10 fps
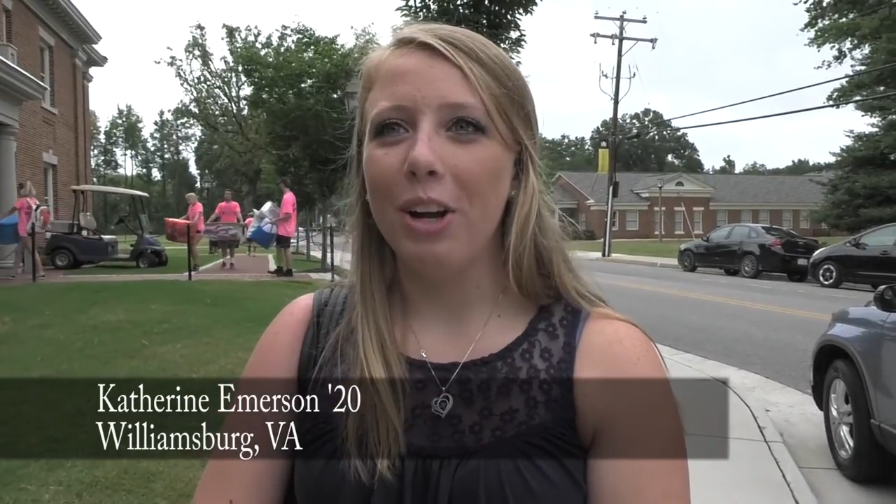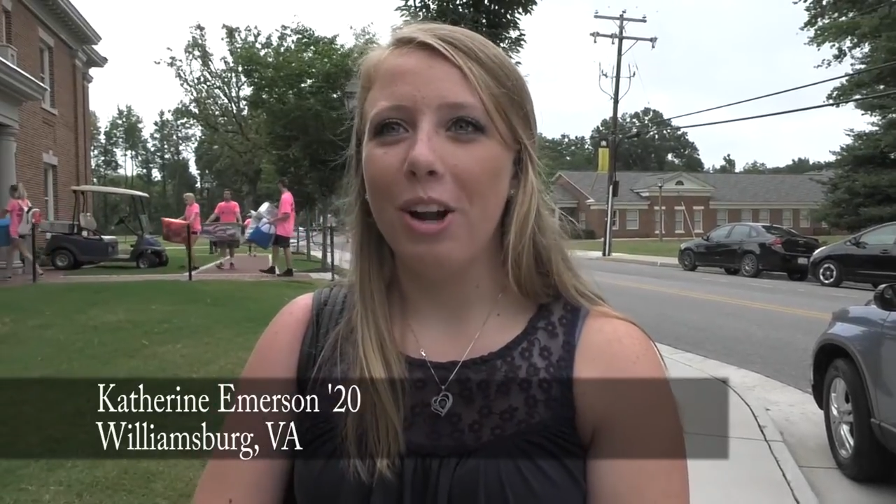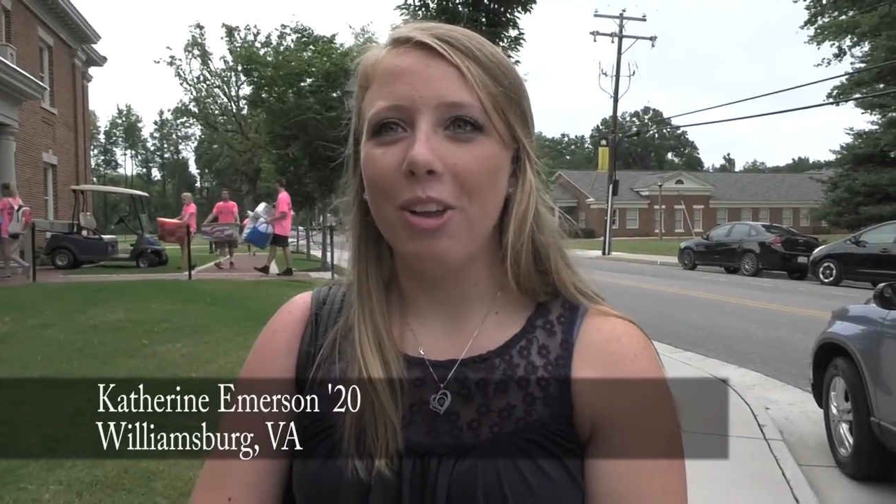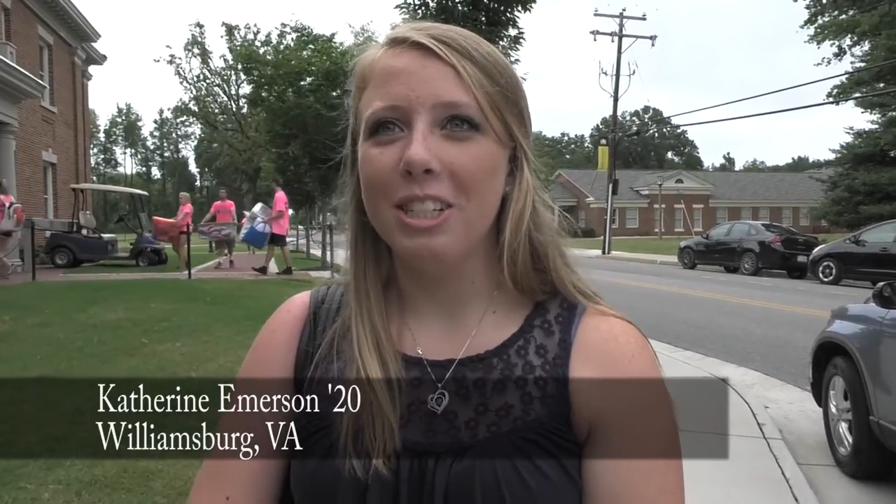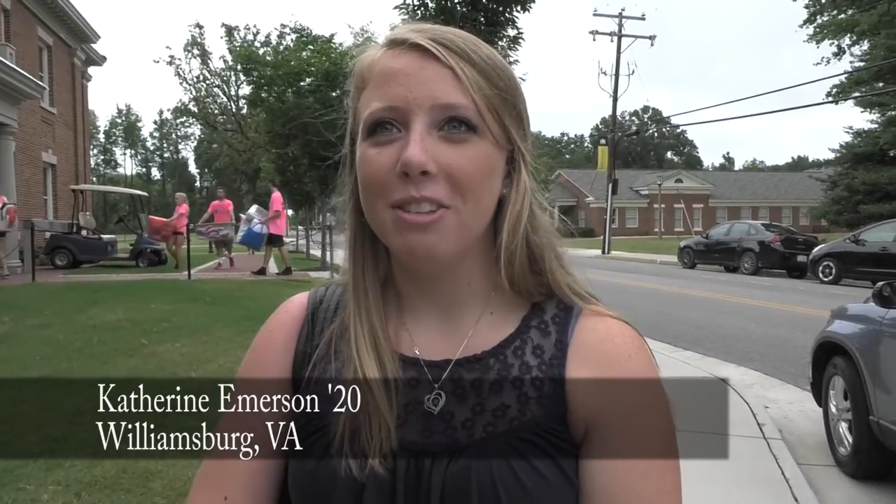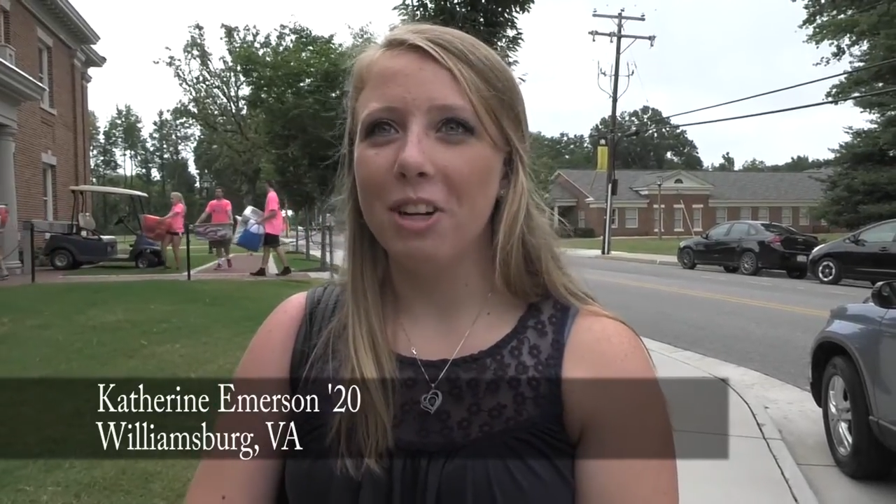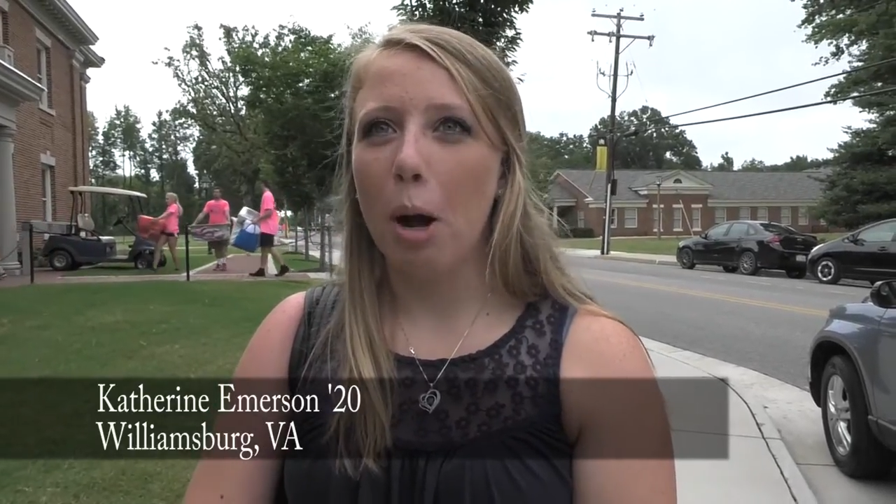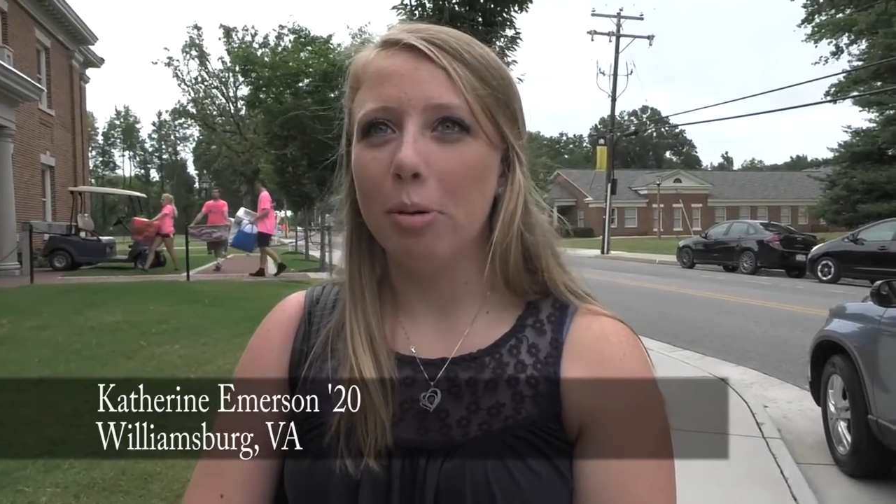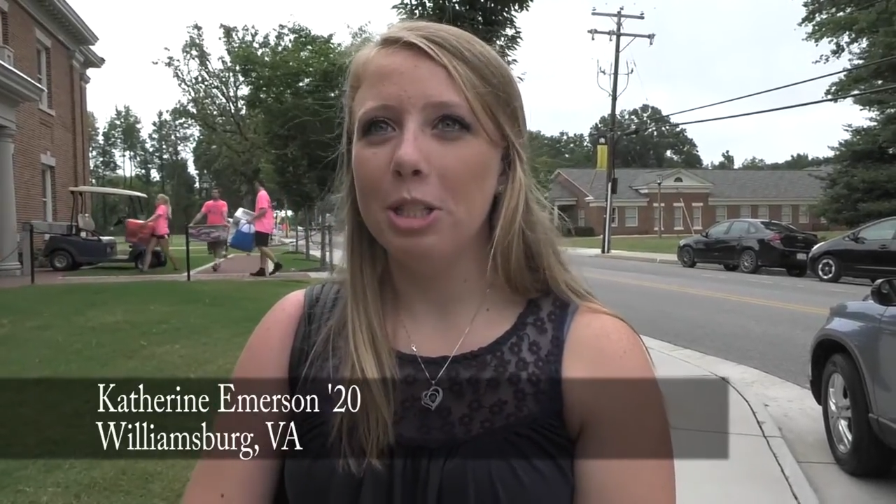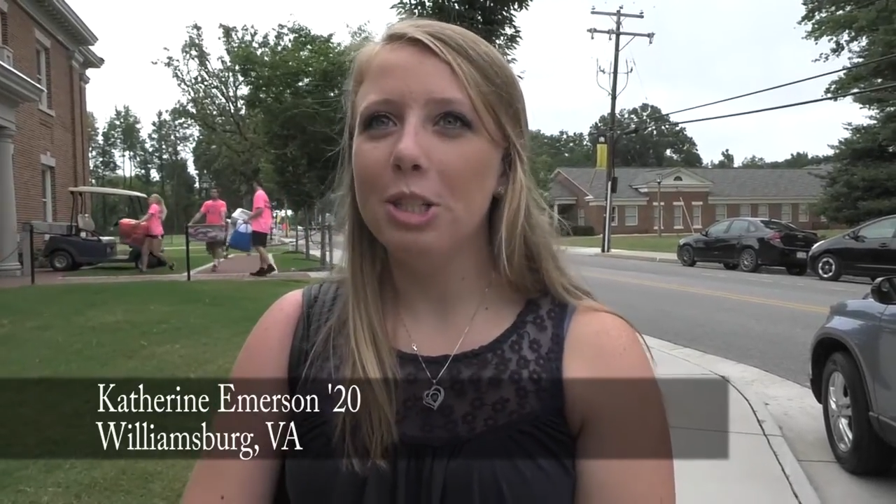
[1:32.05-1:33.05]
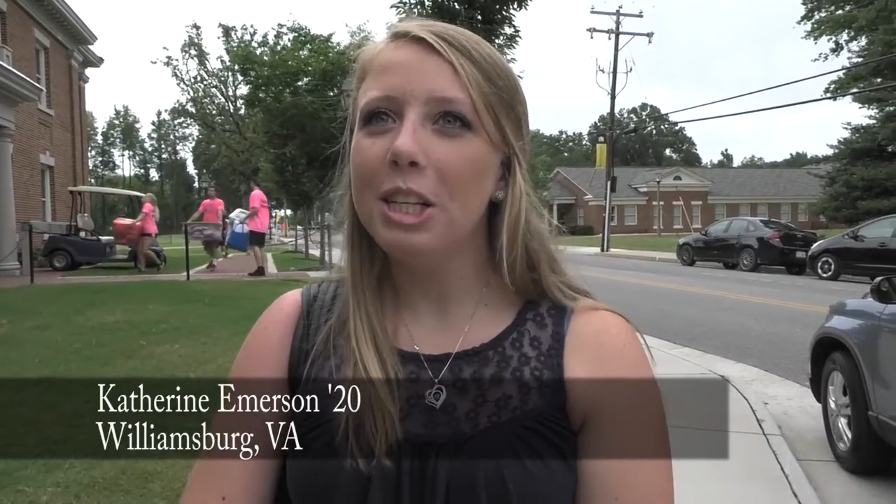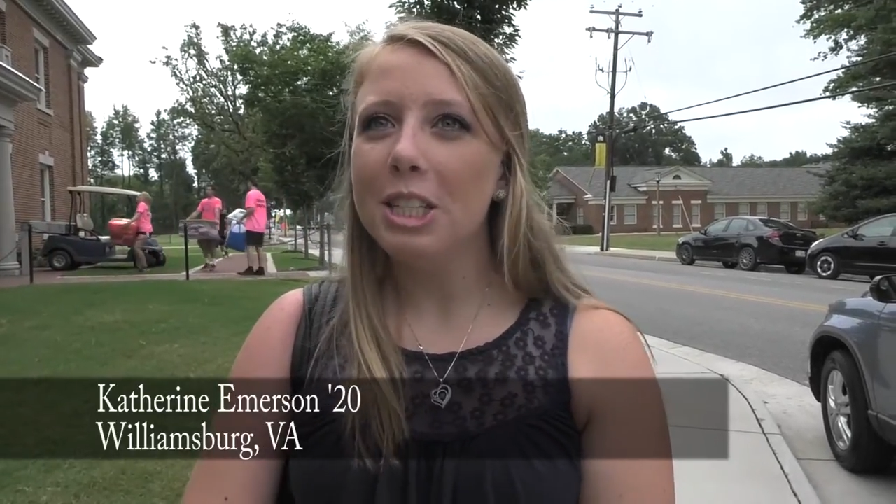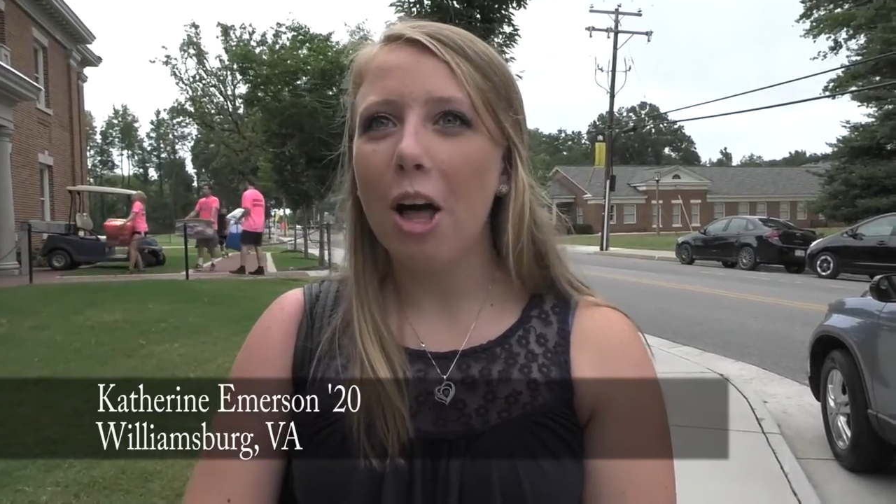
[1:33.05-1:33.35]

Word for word: and all the different opportunities